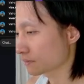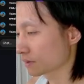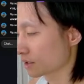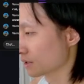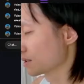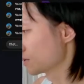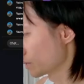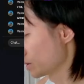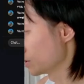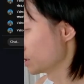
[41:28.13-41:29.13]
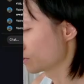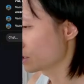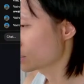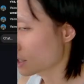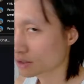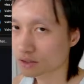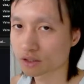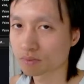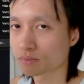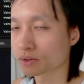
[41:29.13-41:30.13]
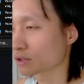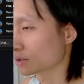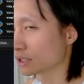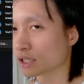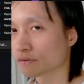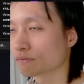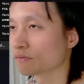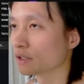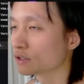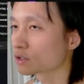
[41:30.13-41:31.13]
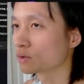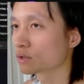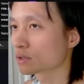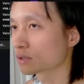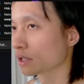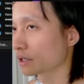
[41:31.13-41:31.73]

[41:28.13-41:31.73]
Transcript: because when you see screenshots, you potentially give this to like